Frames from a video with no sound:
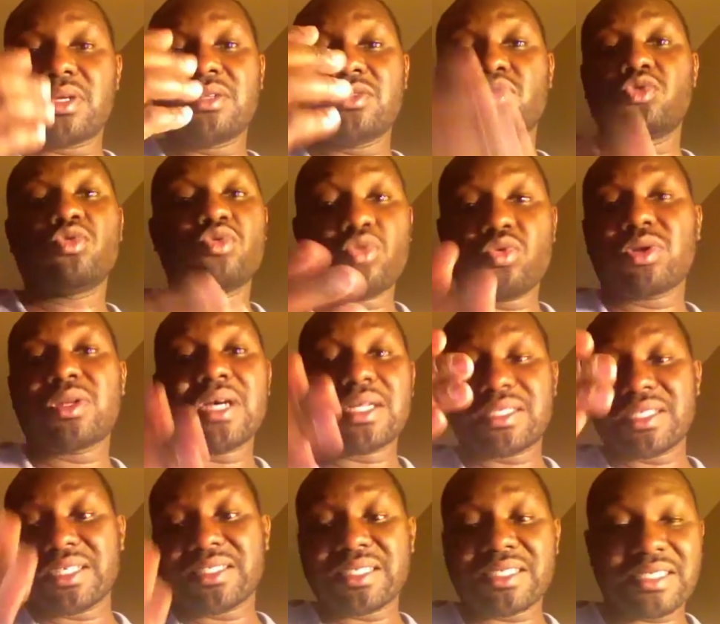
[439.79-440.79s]
do you know that
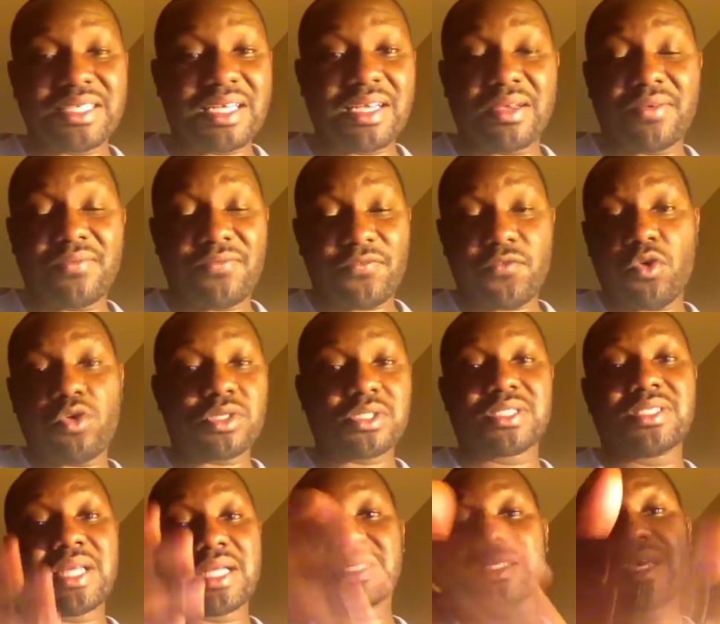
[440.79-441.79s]
it is a force
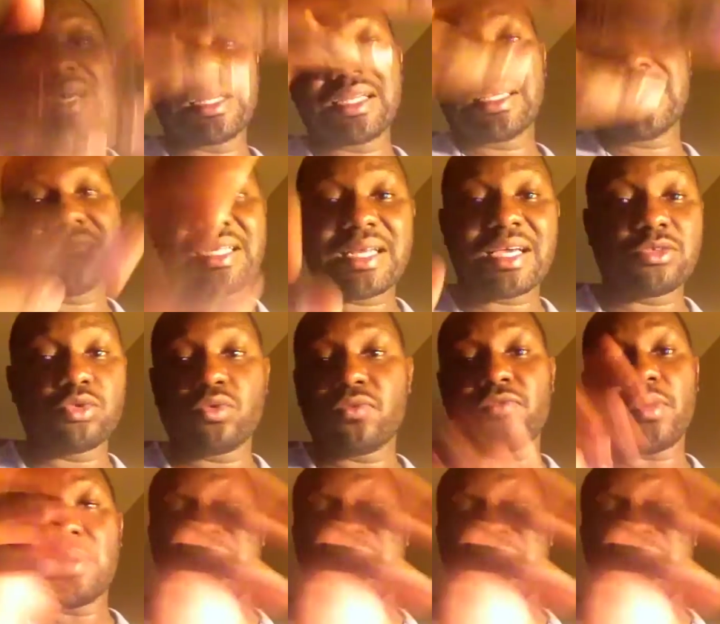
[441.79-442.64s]
that can hinder you from